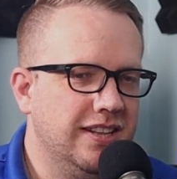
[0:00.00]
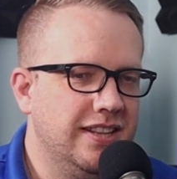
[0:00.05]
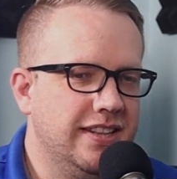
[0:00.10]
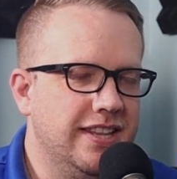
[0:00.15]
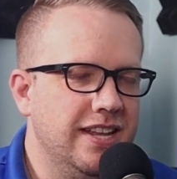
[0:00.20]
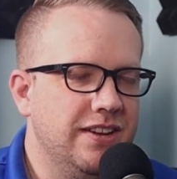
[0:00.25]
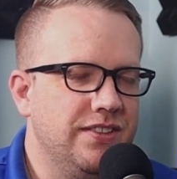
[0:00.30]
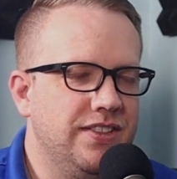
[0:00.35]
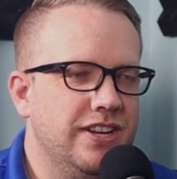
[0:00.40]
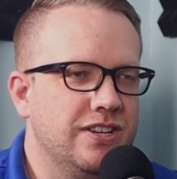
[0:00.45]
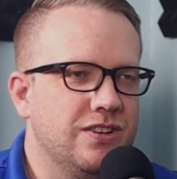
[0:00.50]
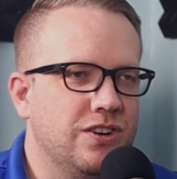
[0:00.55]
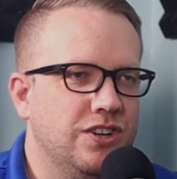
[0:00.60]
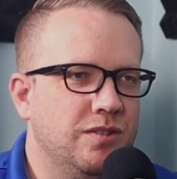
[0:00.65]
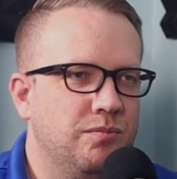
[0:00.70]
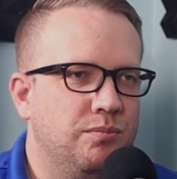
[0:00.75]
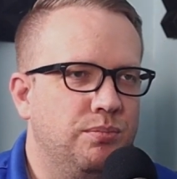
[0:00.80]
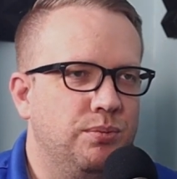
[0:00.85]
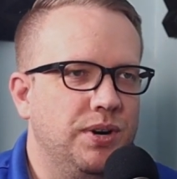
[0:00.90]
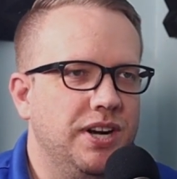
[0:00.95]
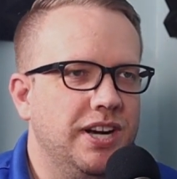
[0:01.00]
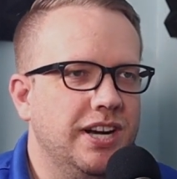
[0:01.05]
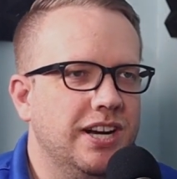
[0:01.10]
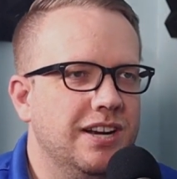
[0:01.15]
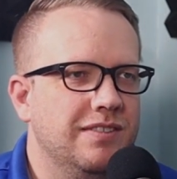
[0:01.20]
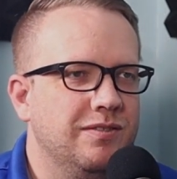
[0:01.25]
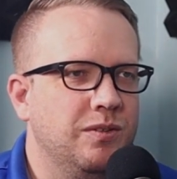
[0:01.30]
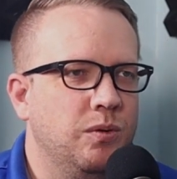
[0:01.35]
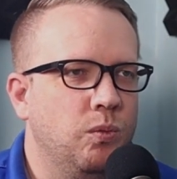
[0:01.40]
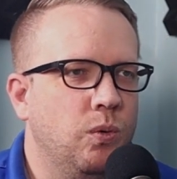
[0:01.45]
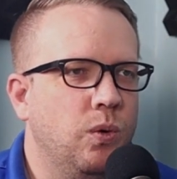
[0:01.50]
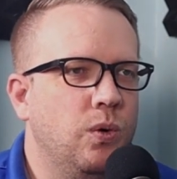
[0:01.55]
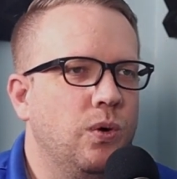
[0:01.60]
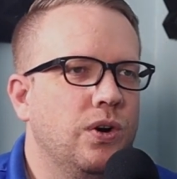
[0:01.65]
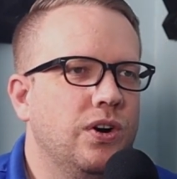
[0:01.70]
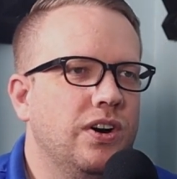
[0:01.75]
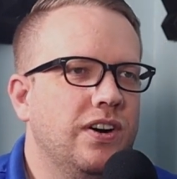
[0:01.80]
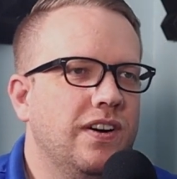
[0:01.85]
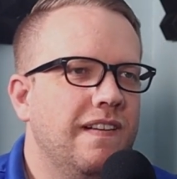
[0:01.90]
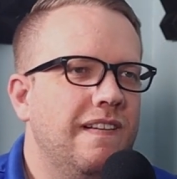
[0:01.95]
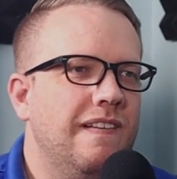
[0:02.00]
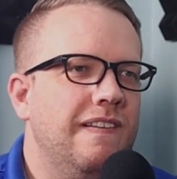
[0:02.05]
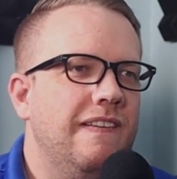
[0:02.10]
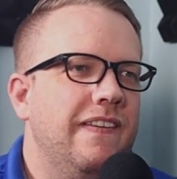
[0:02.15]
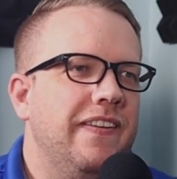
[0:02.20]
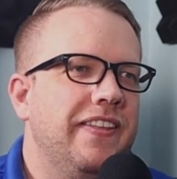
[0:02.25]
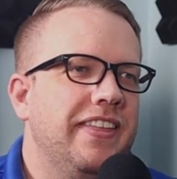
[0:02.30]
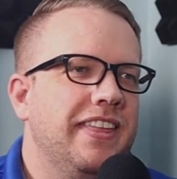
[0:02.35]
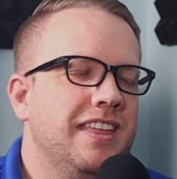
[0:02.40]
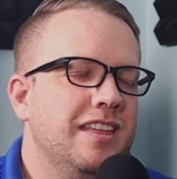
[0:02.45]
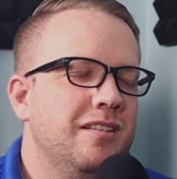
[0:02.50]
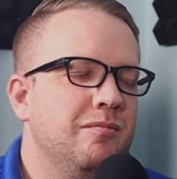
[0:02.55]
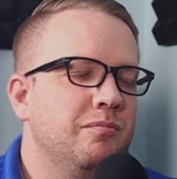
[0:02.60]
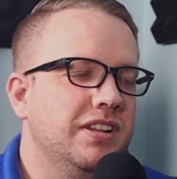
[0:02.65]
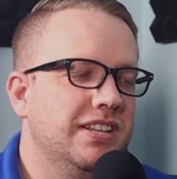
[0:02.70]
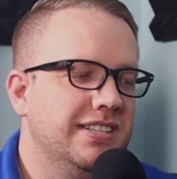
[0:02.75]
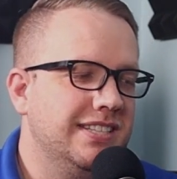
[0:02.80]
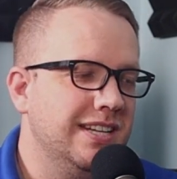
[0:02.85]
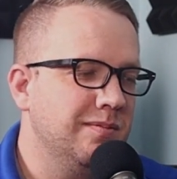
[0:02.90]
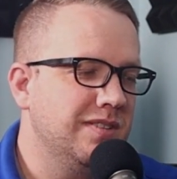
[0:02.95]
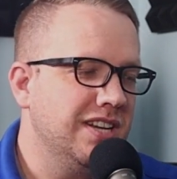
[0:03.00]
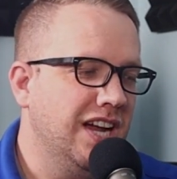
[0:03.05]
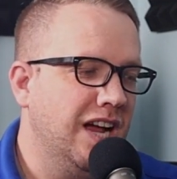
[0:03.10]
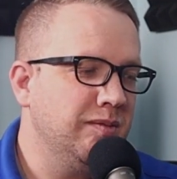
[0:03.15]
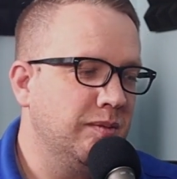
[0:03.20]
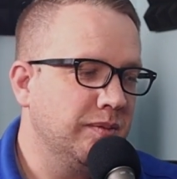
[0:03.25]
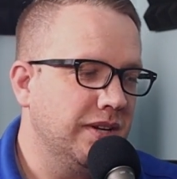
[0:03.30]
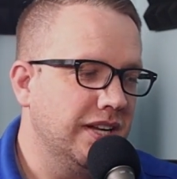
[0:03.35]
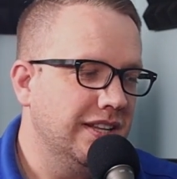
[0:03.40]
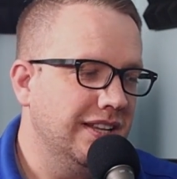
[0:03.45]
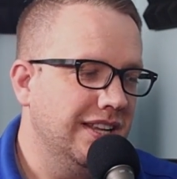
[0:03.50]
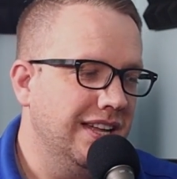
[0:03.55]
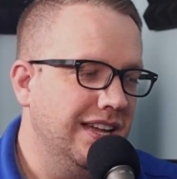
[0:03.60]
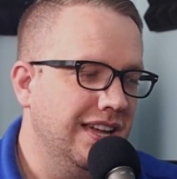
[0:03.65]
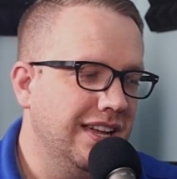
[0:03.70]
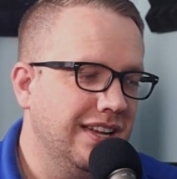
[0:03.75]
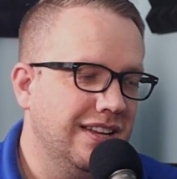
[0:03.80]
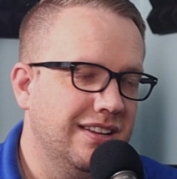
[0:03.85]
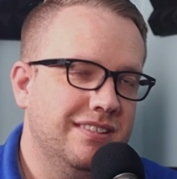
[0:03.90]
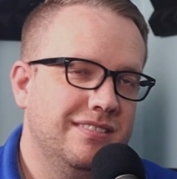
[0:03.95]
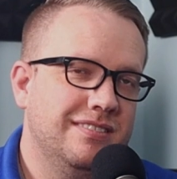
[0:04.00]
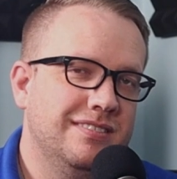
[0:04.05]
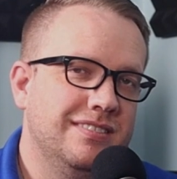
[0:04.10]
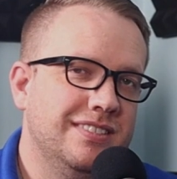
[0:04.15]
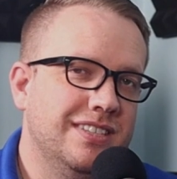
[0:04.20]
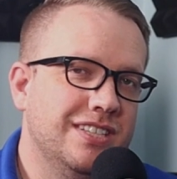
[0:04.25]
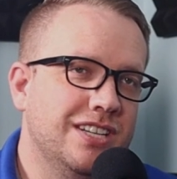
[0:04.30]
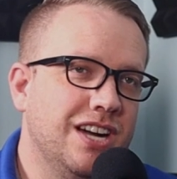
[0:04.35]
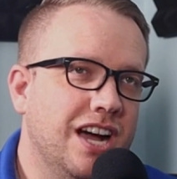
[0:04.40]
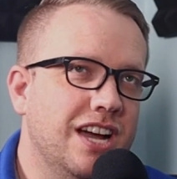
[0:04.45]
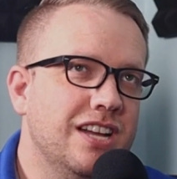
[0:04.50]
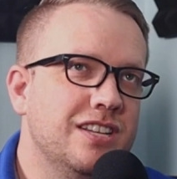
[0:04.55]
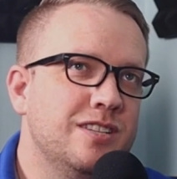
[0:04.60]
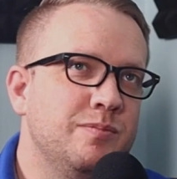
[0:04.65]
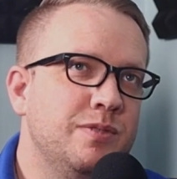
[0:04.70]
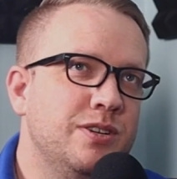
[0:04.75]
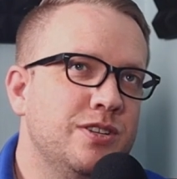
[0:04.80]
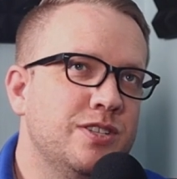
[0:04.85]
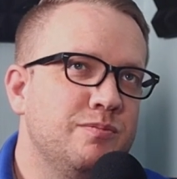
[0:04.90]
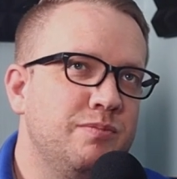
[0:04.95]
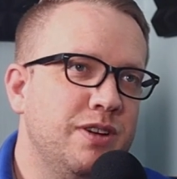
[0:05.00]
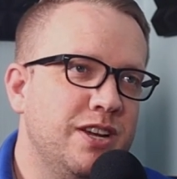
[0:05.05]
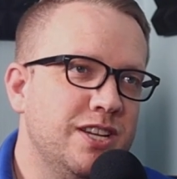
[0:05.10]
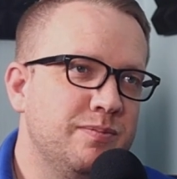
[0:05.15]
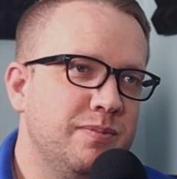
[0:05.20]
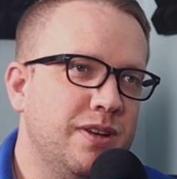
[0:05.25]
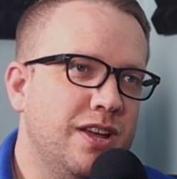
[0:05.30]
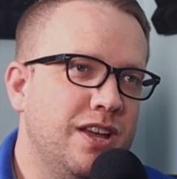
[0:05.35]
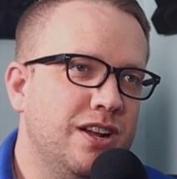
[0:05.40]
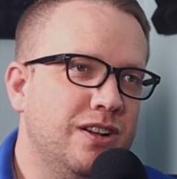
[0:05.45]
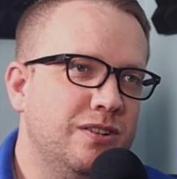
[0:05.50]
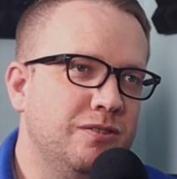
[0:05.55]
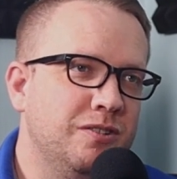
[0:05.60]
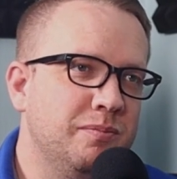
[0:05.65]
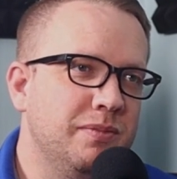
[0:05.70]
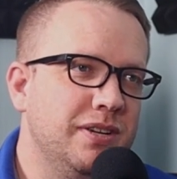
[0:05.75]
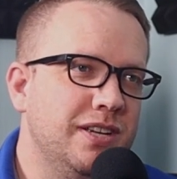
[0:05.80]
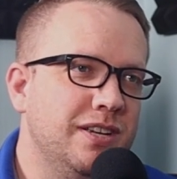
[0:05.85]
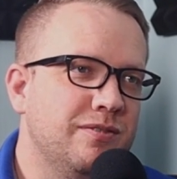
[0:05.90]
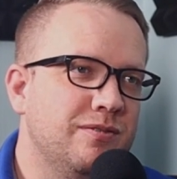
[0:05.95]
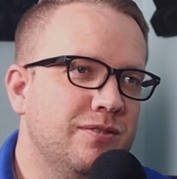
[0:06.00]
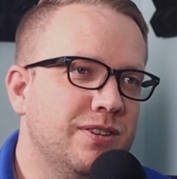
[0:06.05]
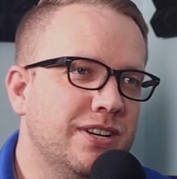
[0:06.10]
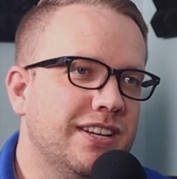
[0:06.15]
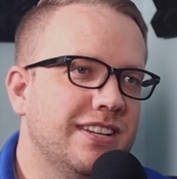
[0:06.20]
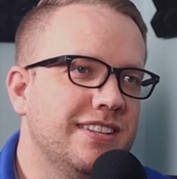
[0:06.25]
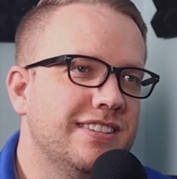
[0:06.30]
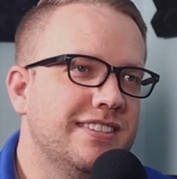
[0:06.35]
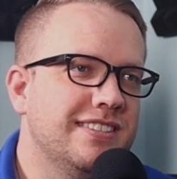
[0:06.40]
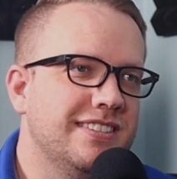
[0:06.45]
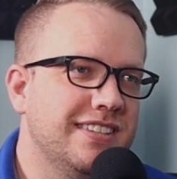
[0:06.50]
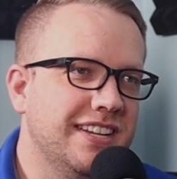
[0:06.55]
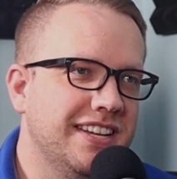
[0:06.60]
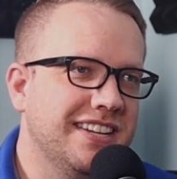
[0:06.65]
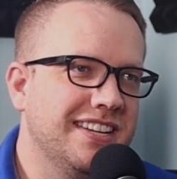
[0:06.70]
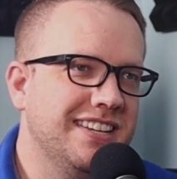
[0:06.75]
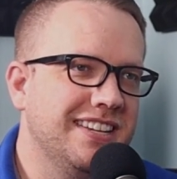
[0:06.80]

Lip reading: things are on the brink of a war. But at the same time, I'm kind of like, a Cosmere space battle would be freaking sick.